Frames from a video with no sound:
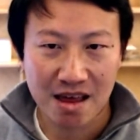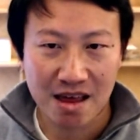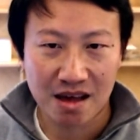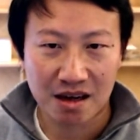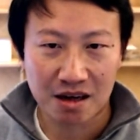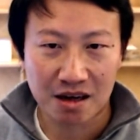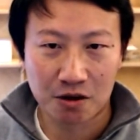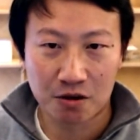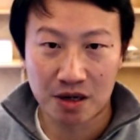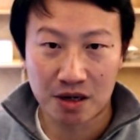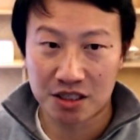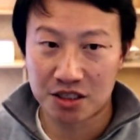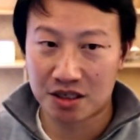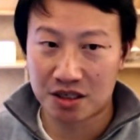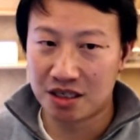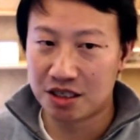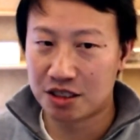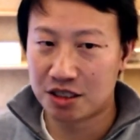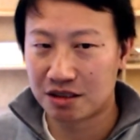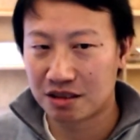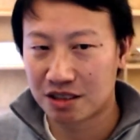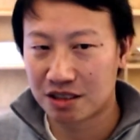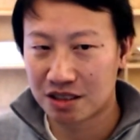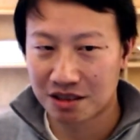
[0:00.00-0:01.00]

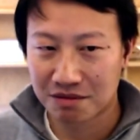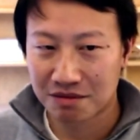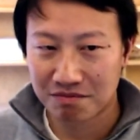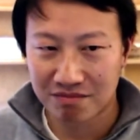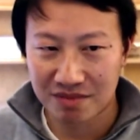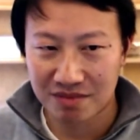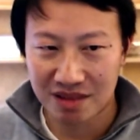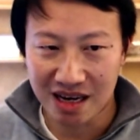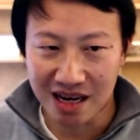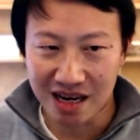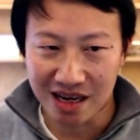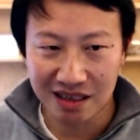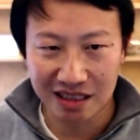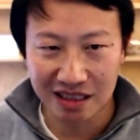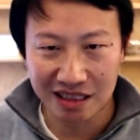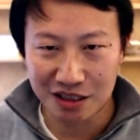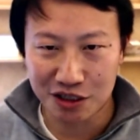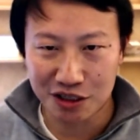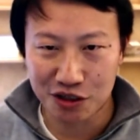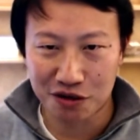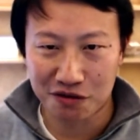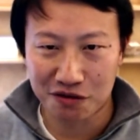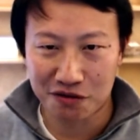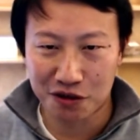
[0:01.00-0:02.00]
Congratulations, that
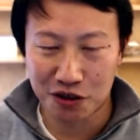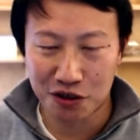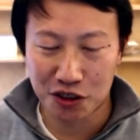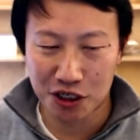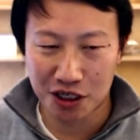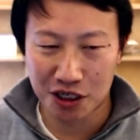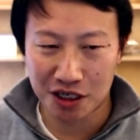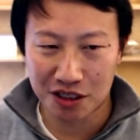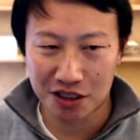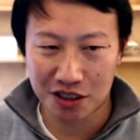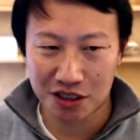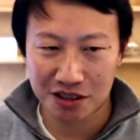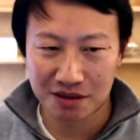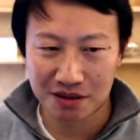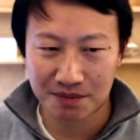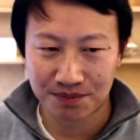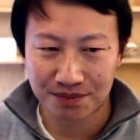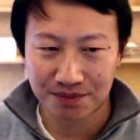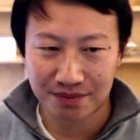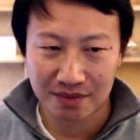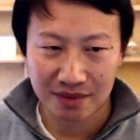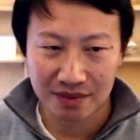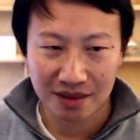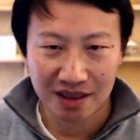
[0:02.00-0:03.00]
is your first change.
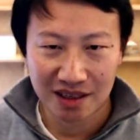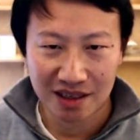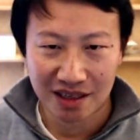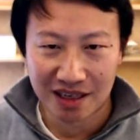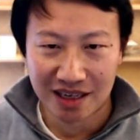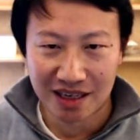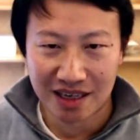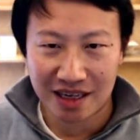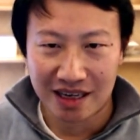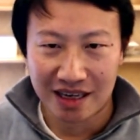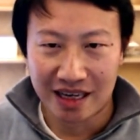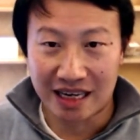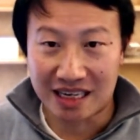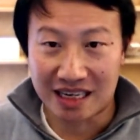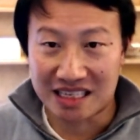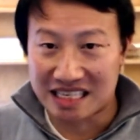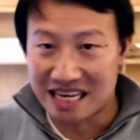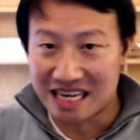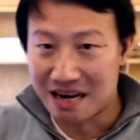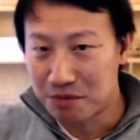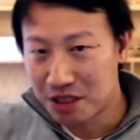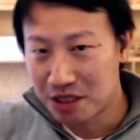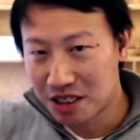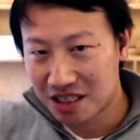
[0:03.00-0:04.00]

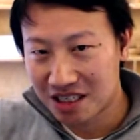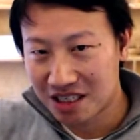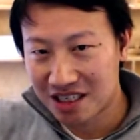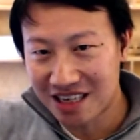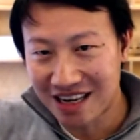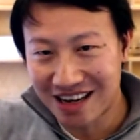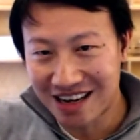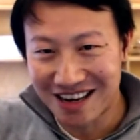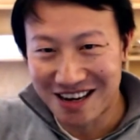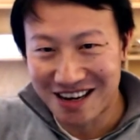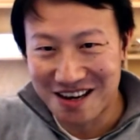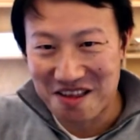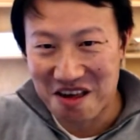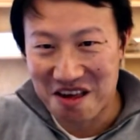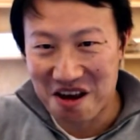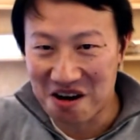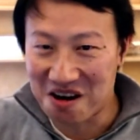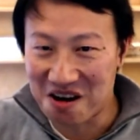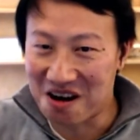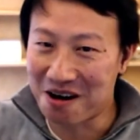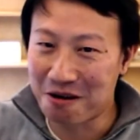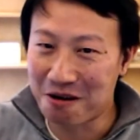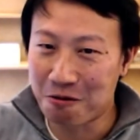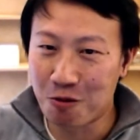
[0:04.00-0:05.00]
Except
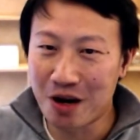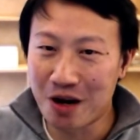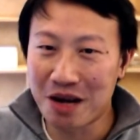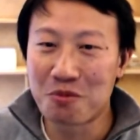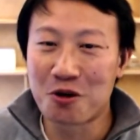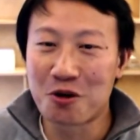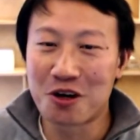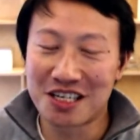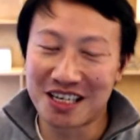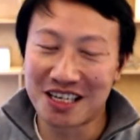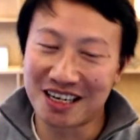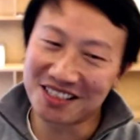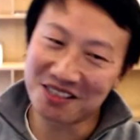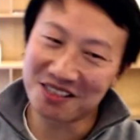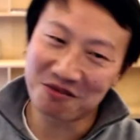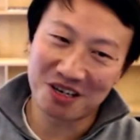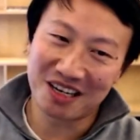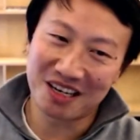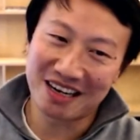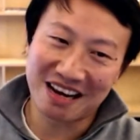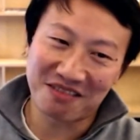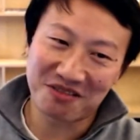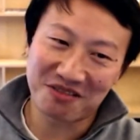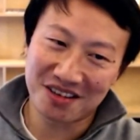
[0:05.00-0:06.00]
there are way more tests
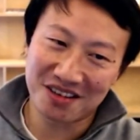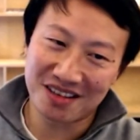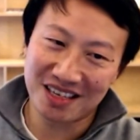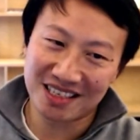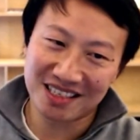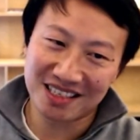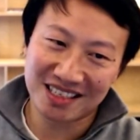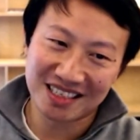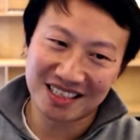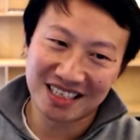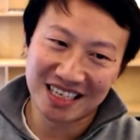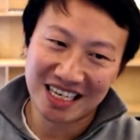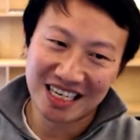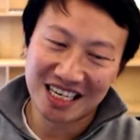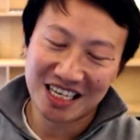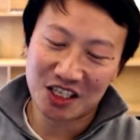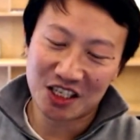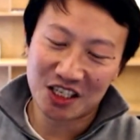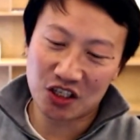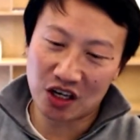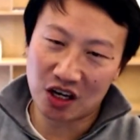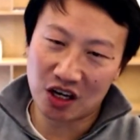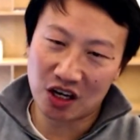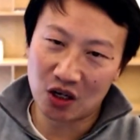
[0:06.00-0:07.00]
run after this.
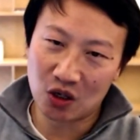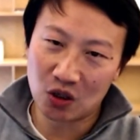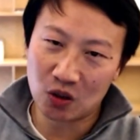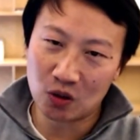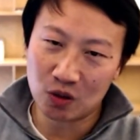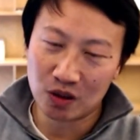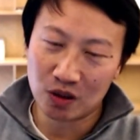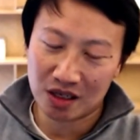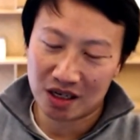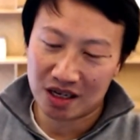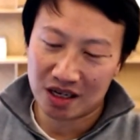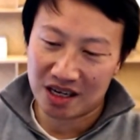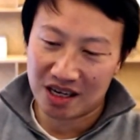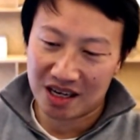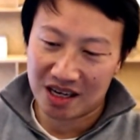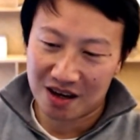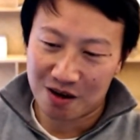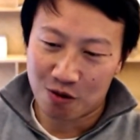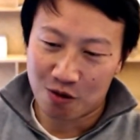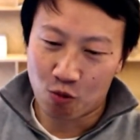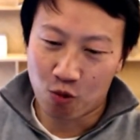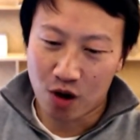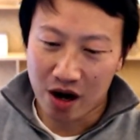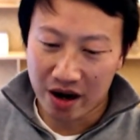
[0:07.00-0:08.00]
So
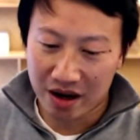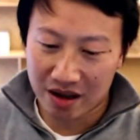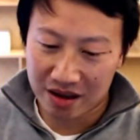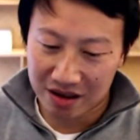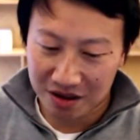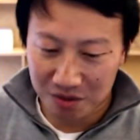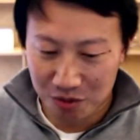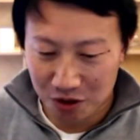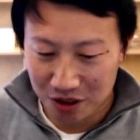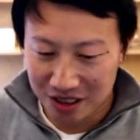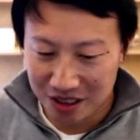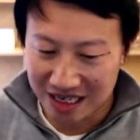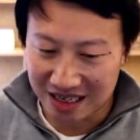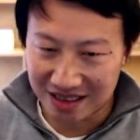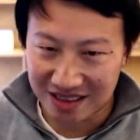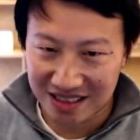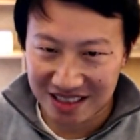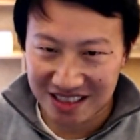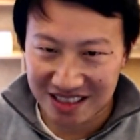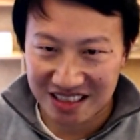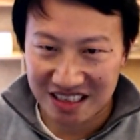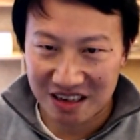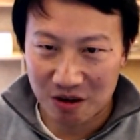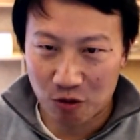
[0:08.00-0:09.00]
why are there more
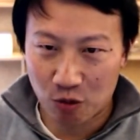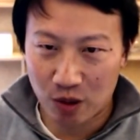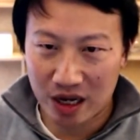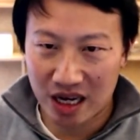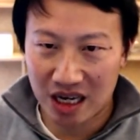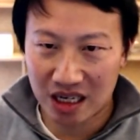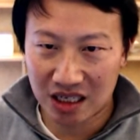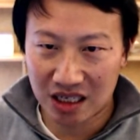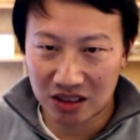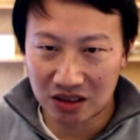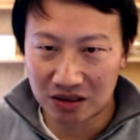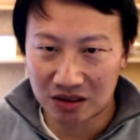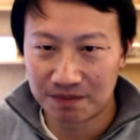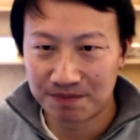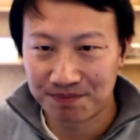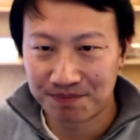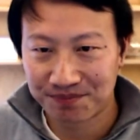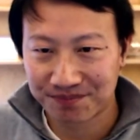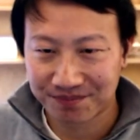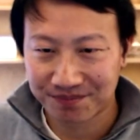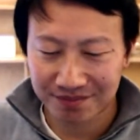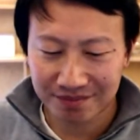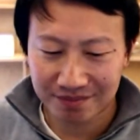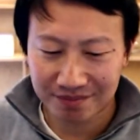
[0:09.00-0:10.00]
tests? Well,
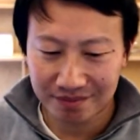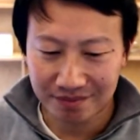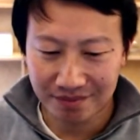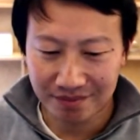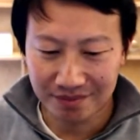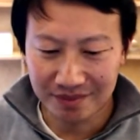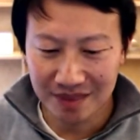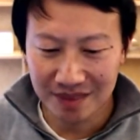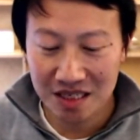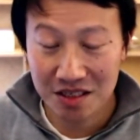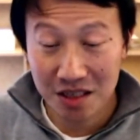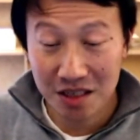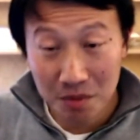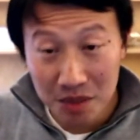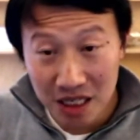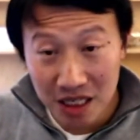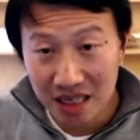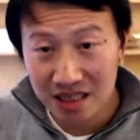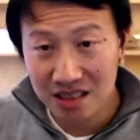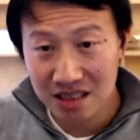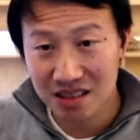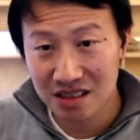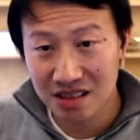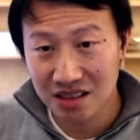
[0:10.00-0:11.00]
some
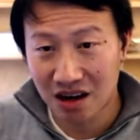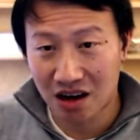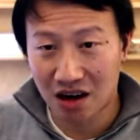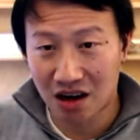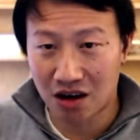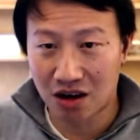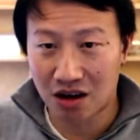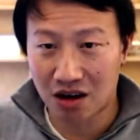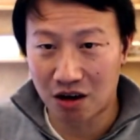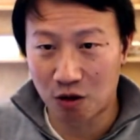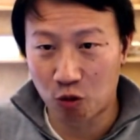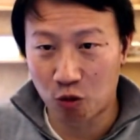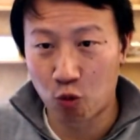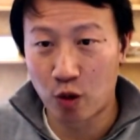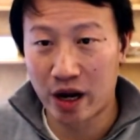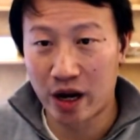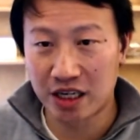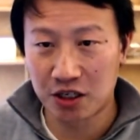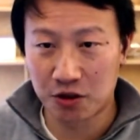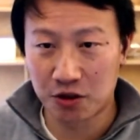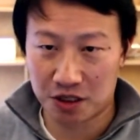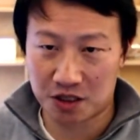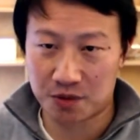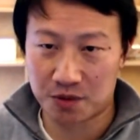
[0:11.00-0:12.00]
tests are way
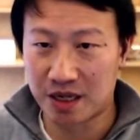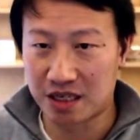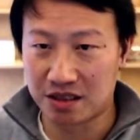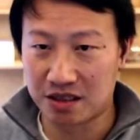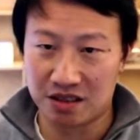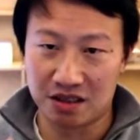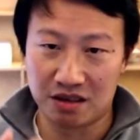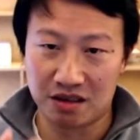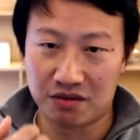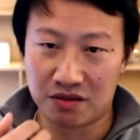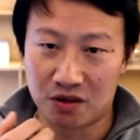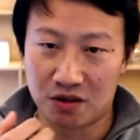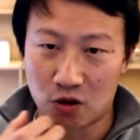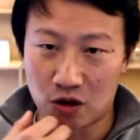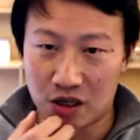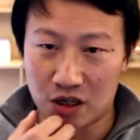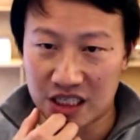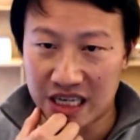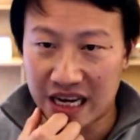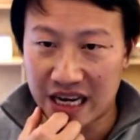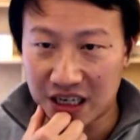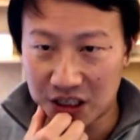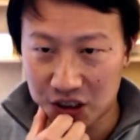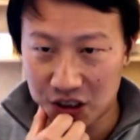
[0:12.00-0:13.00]
too expensive or
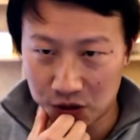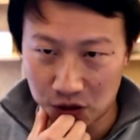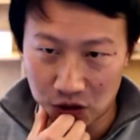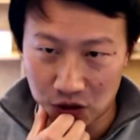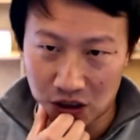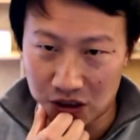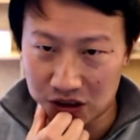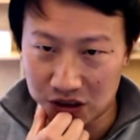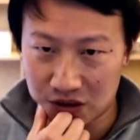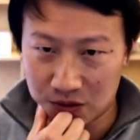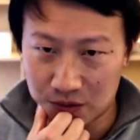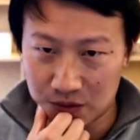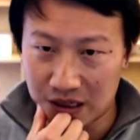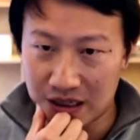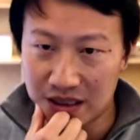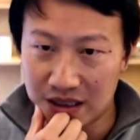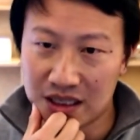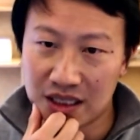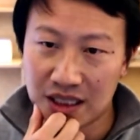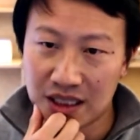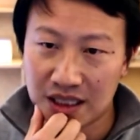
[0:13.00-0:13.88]
take too long to run.